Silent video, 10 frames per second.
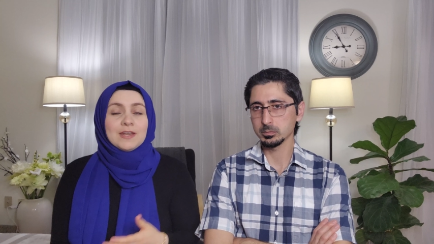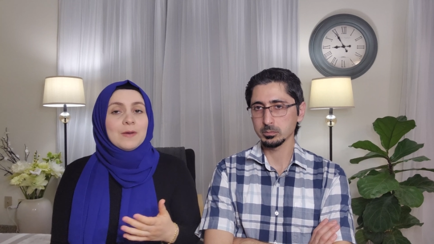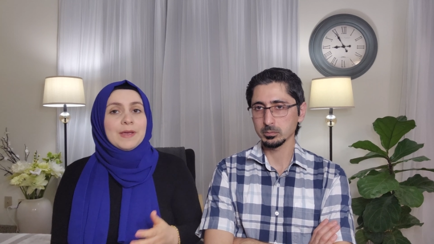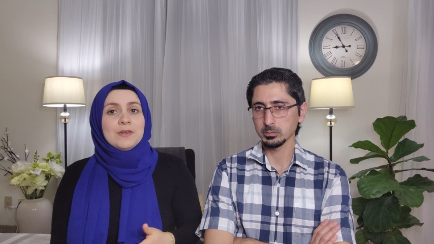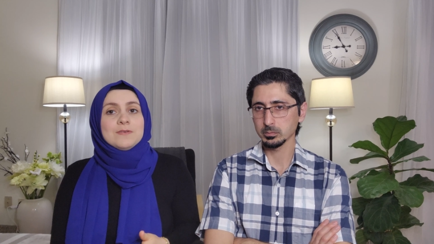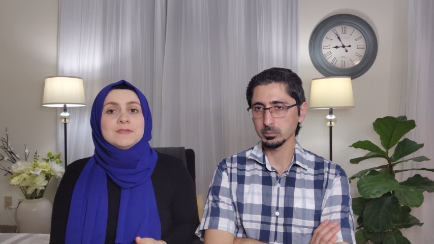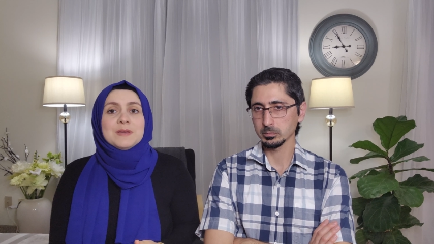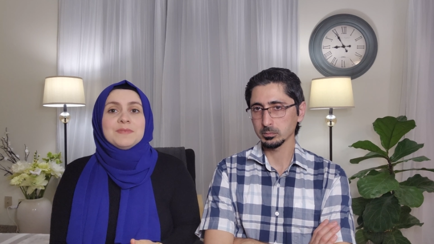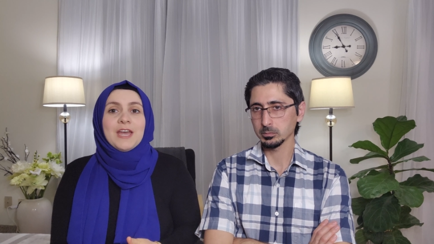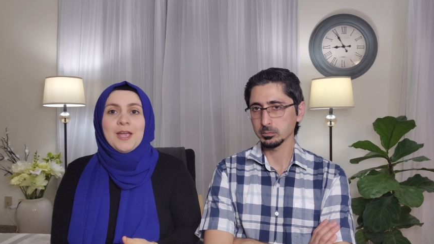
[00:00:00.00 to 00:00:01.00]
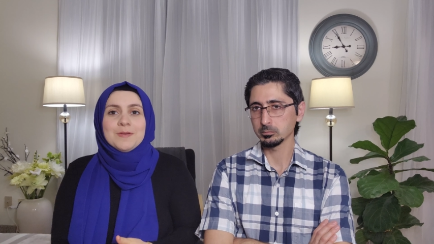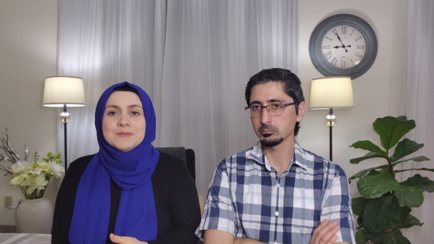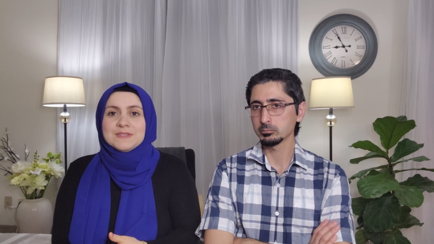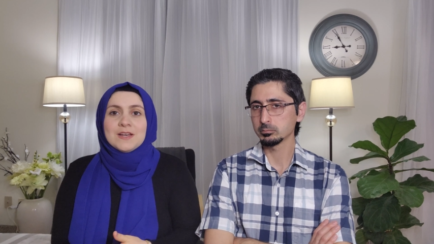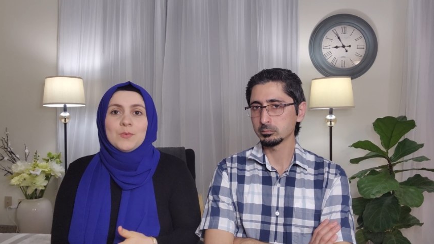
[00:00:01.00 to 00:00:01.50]
Speaker 1: Now, I know
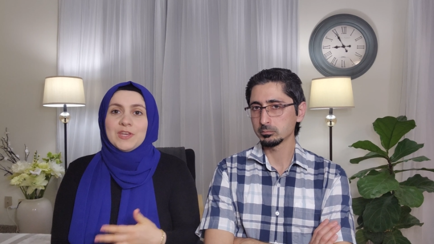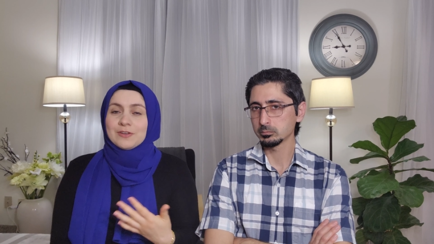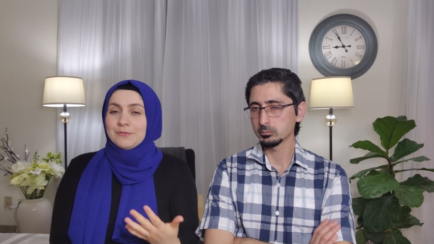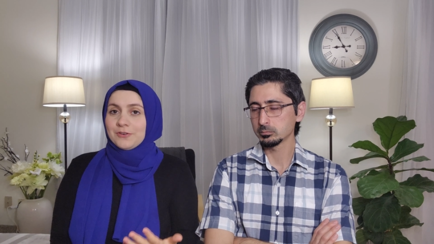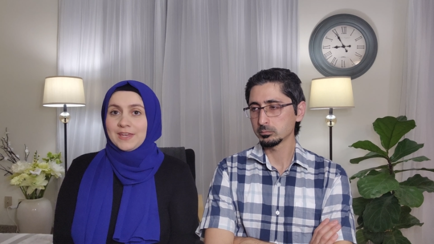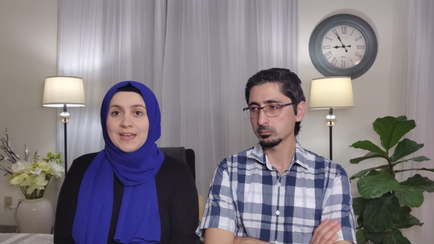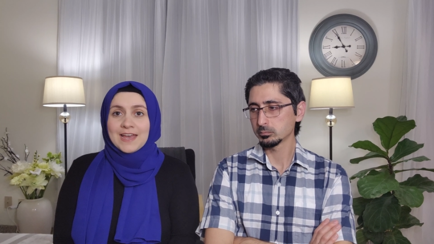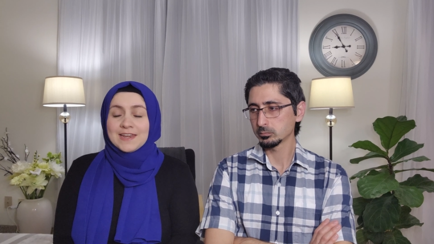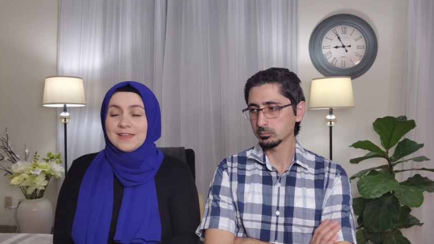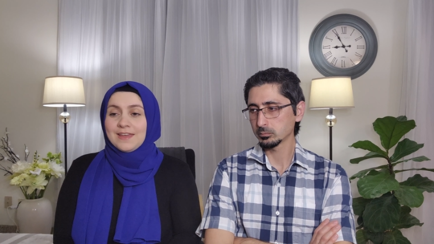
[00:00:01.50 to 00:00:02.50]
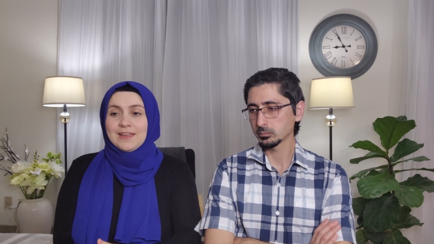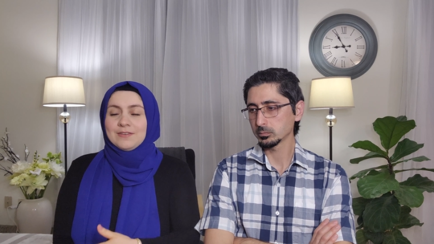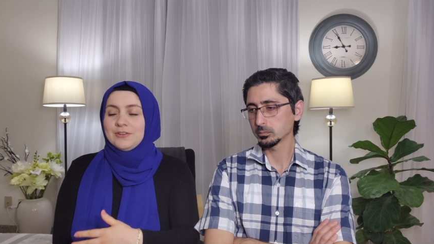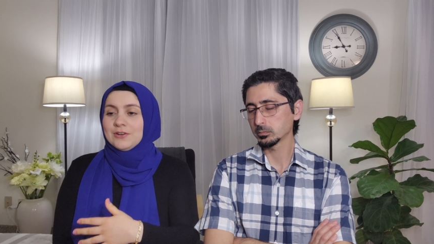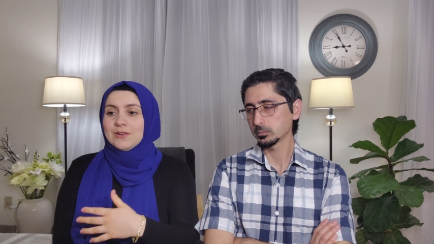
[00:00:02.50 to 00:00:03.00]
sometimes uh, we could forget
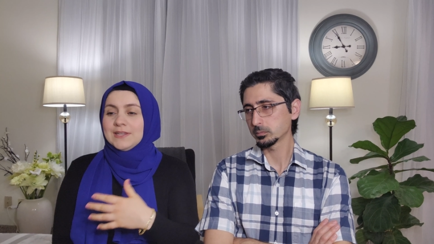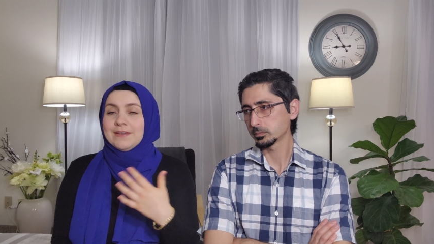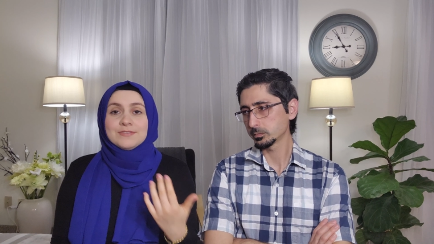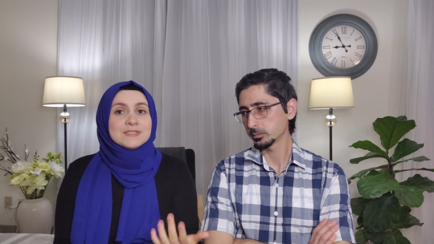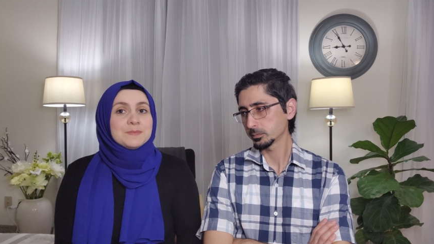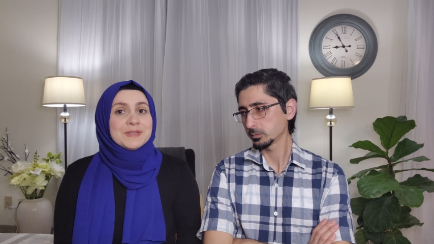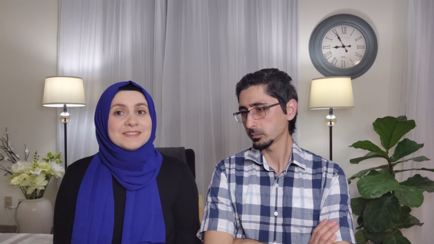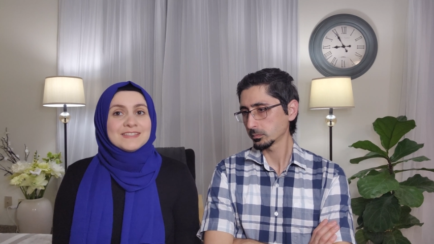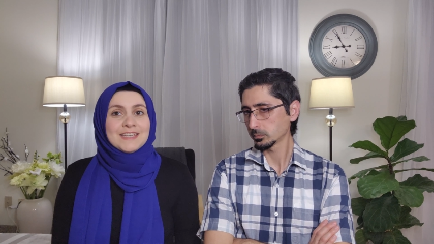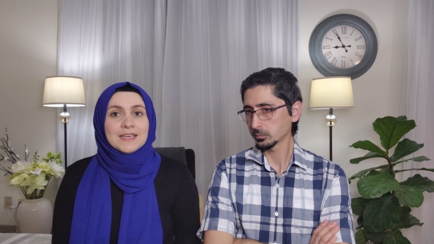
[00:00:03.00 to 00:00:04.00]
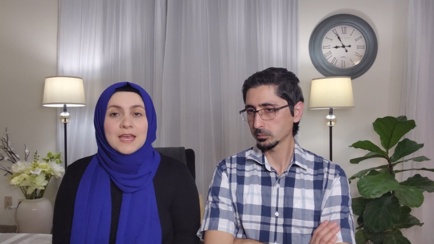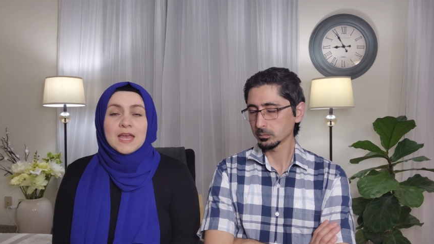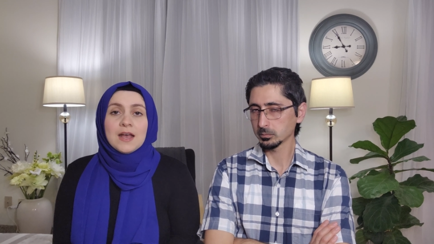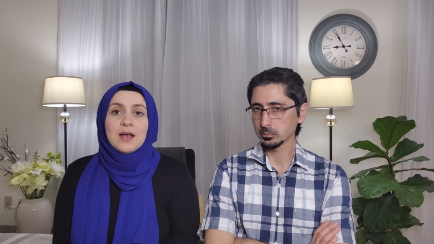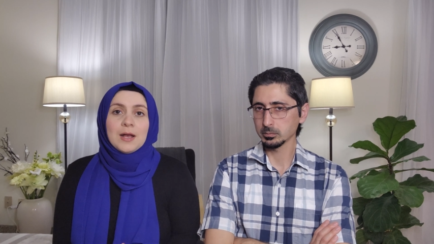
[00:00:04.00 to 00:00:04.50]
and, you know, life is busy,
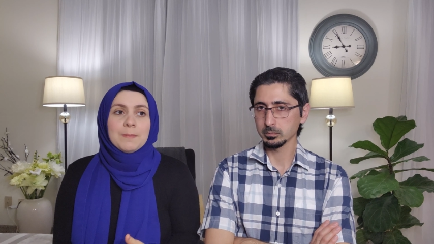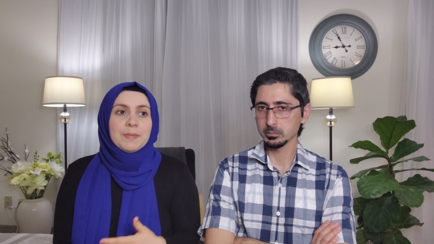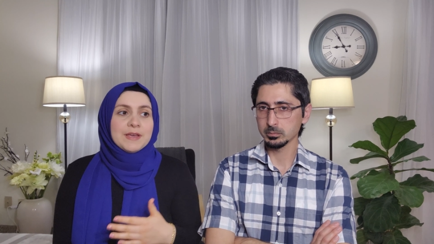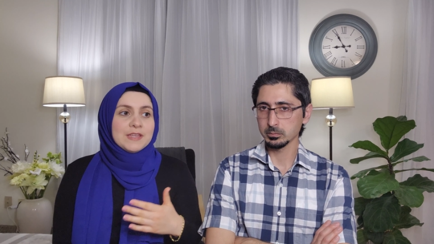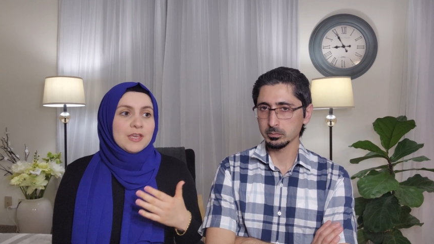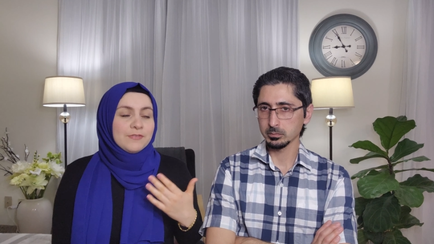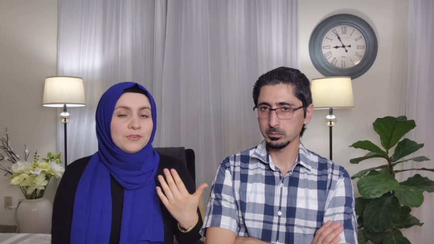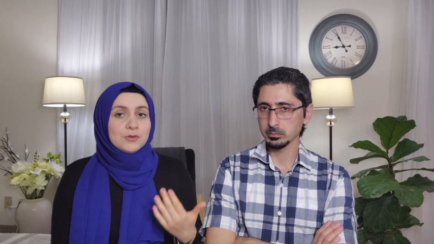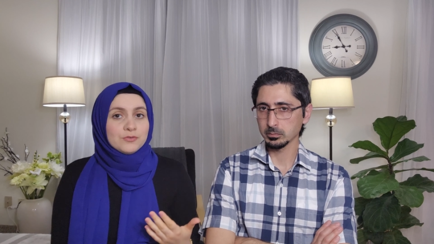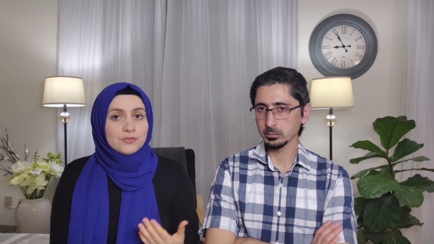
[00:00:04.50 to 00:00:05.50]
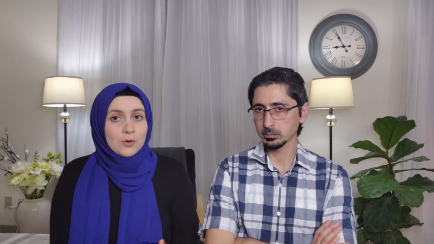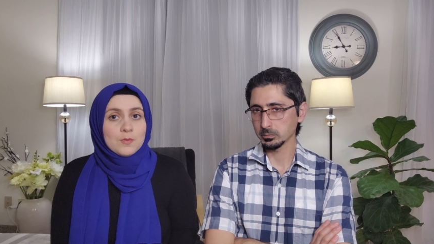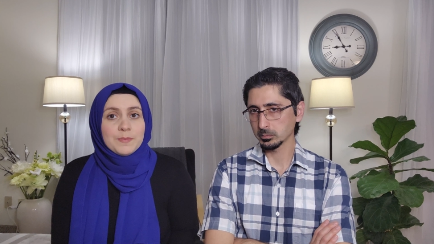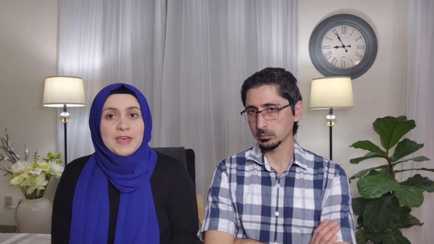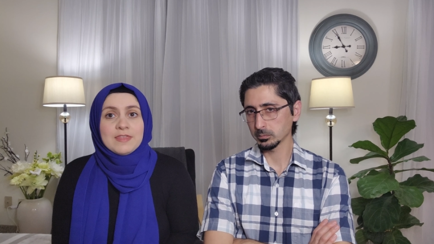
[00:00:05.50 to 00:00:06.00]
um, but if you
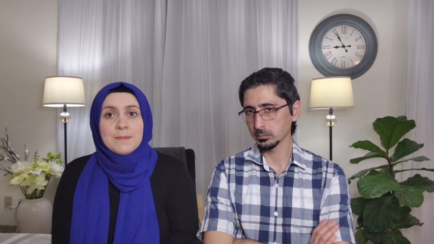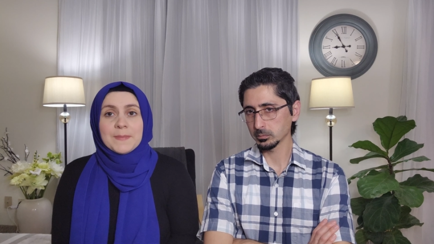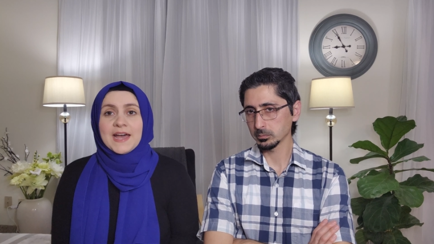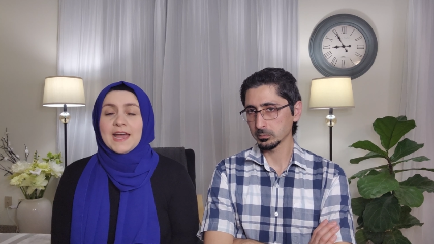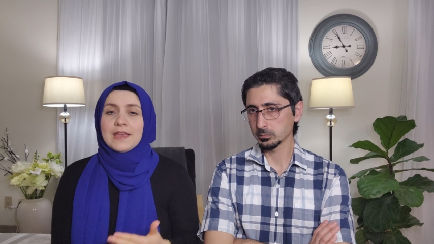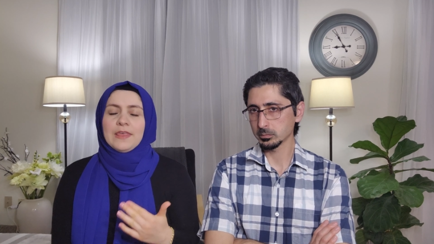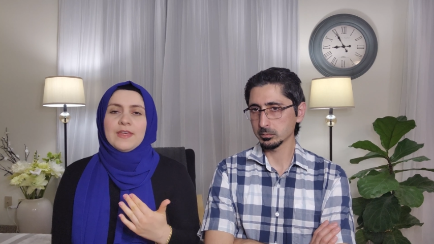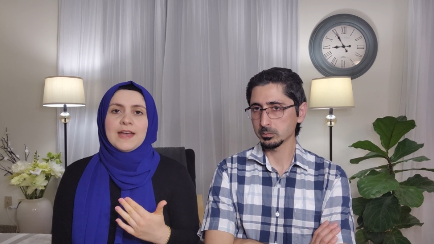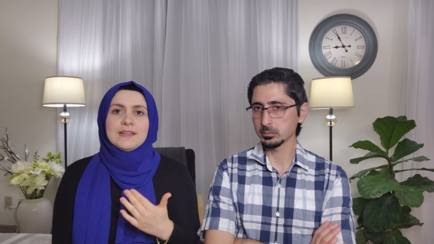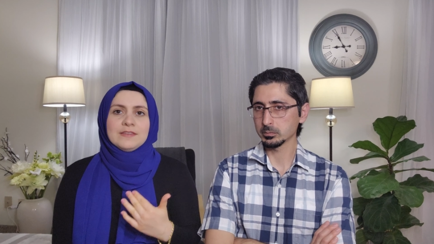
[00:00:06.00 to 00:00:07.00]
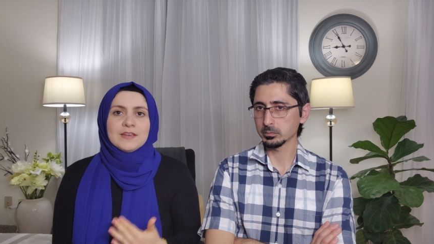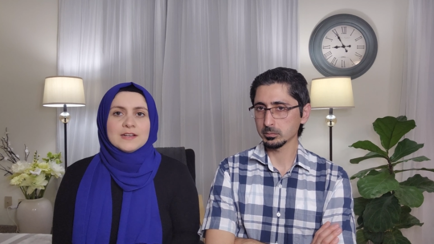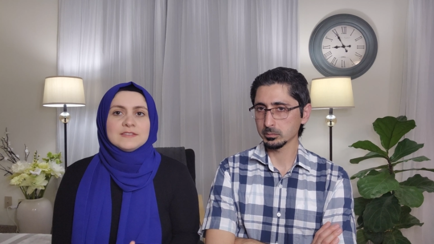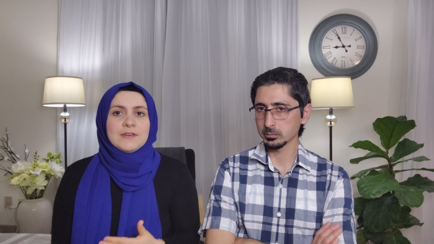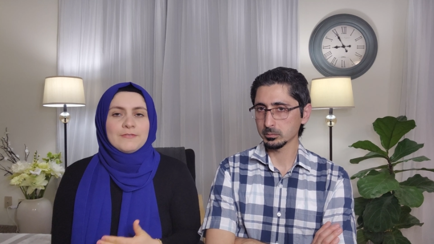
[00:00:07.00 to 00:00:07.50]
don't pay them back, that
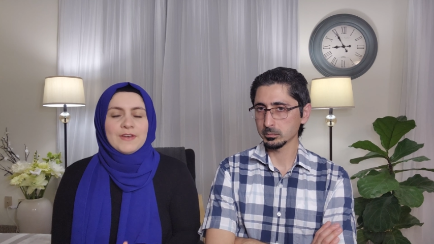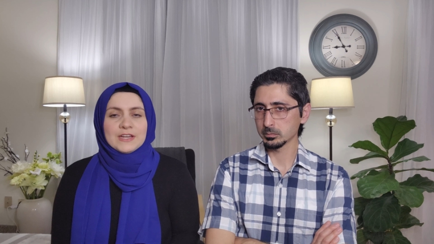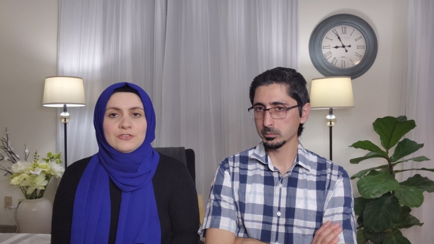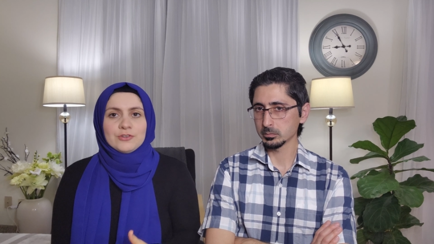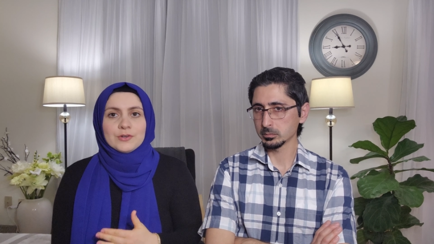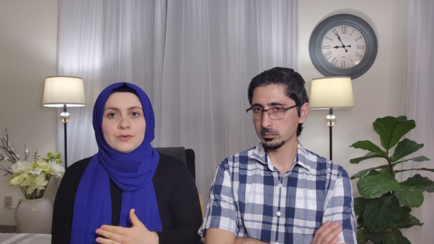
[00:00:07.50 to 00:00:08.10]
does affect your